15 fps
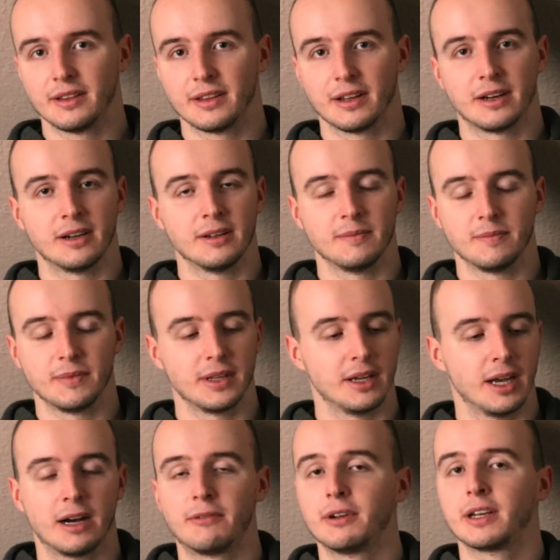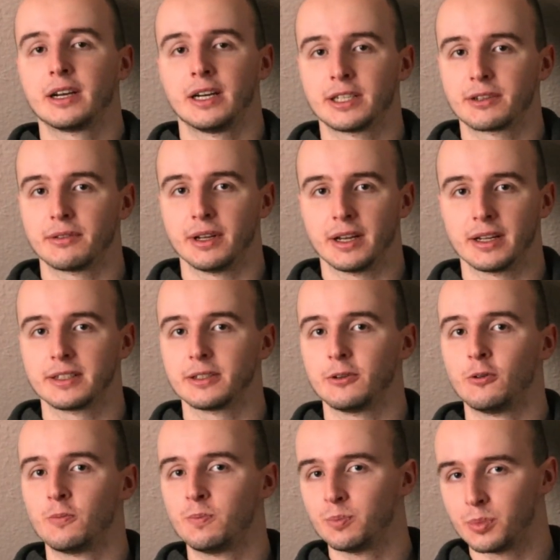There are Every country has
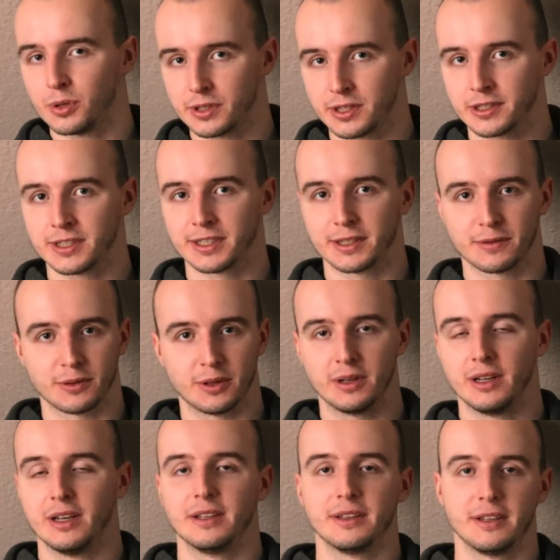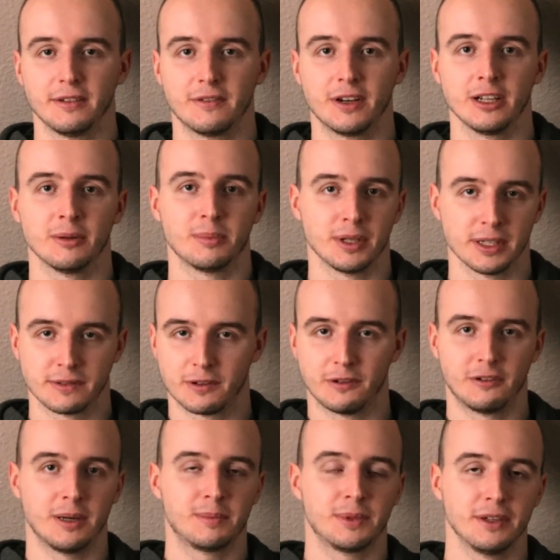open positions for developers,
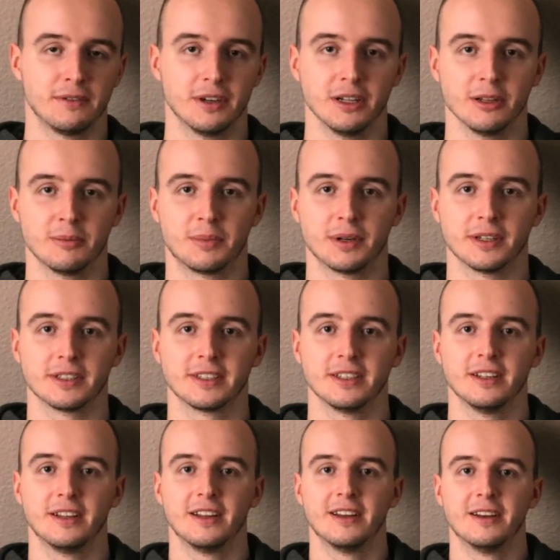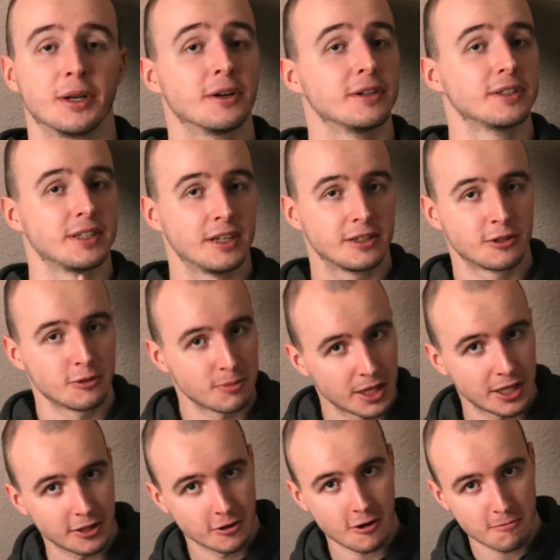for web developers, because there are too
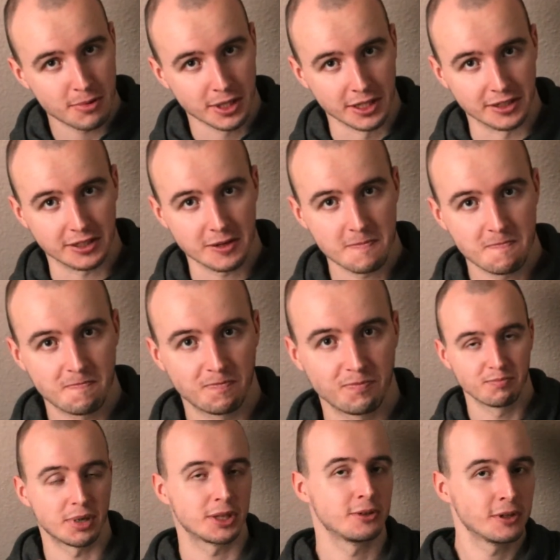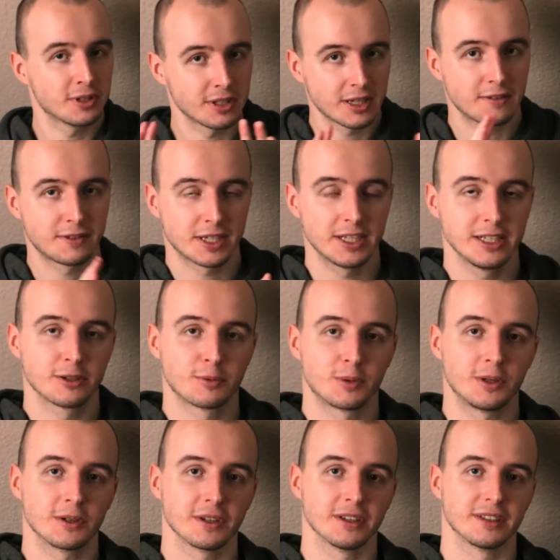many companies, but not enough skilled
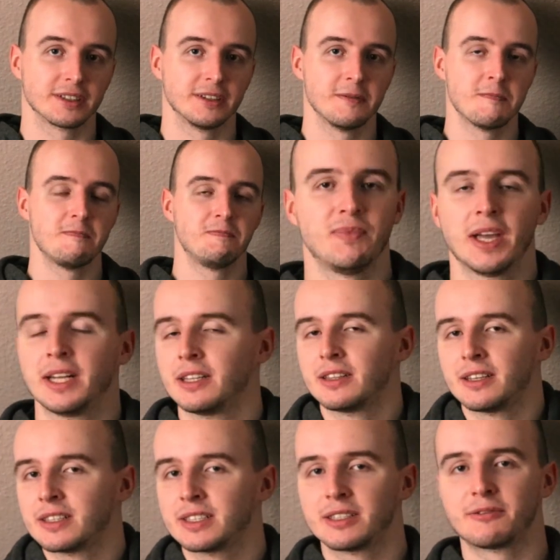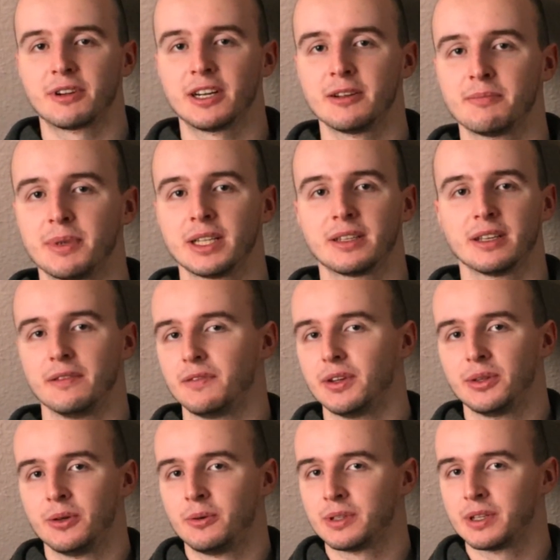workers. And it doesn't really matter if
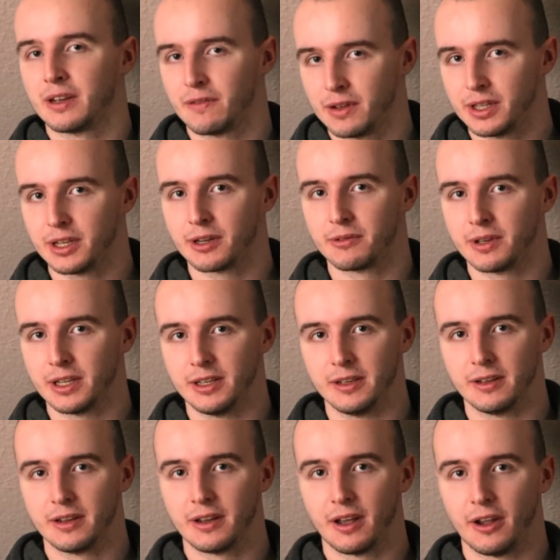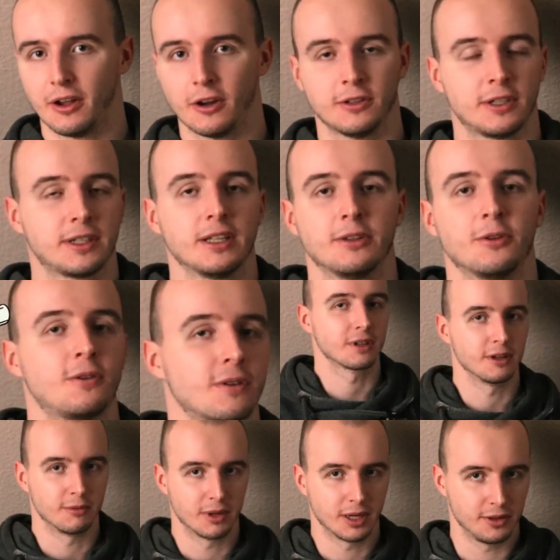you don't have a degree. You're not a
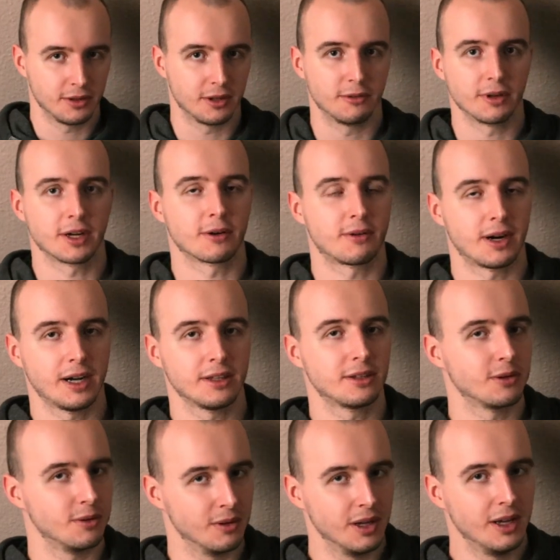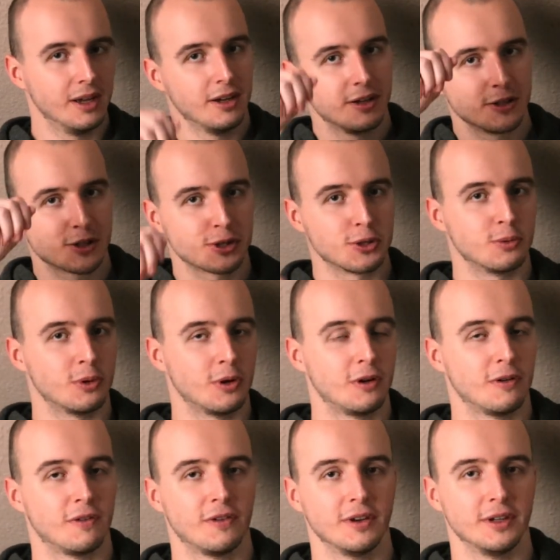doctor where you're required to show
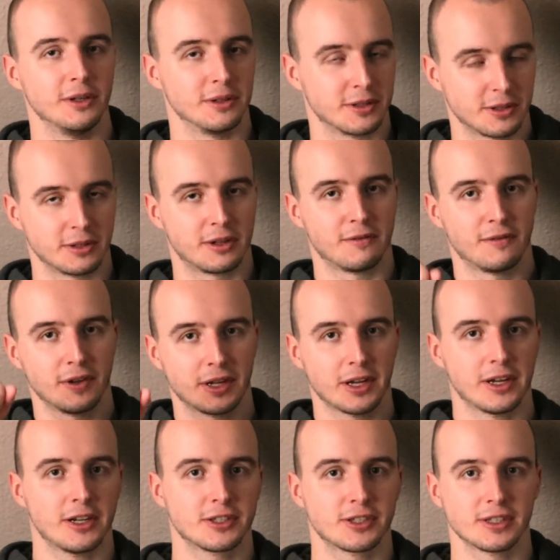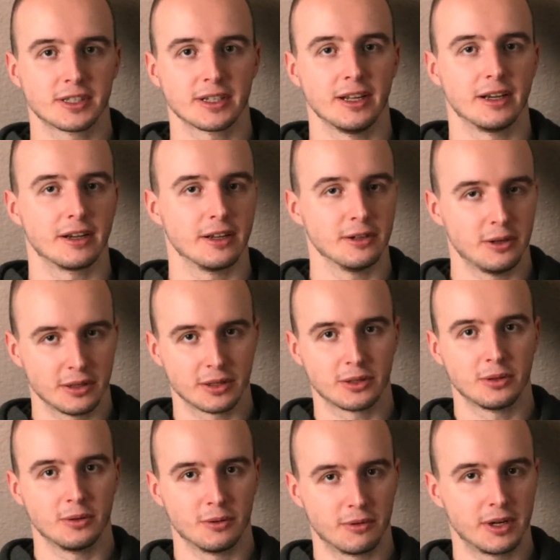off your certifications, like in order
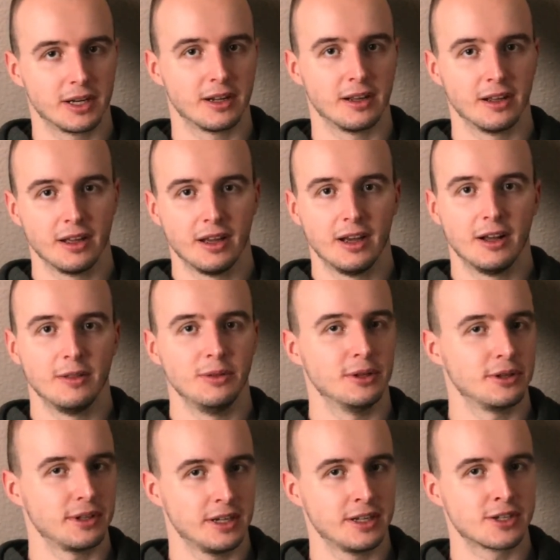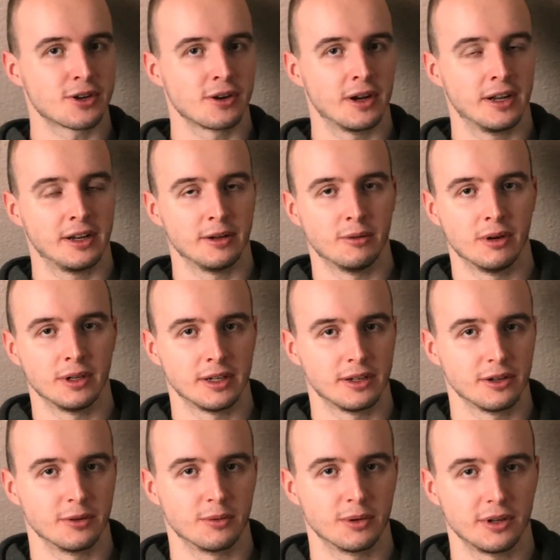to really not injure anyone
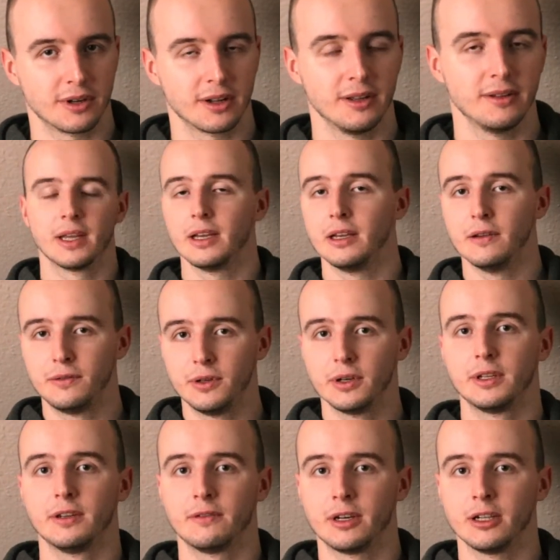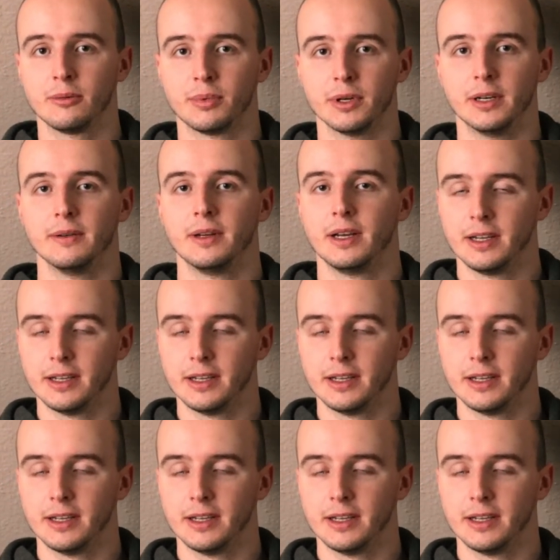at your work. If you're a developer,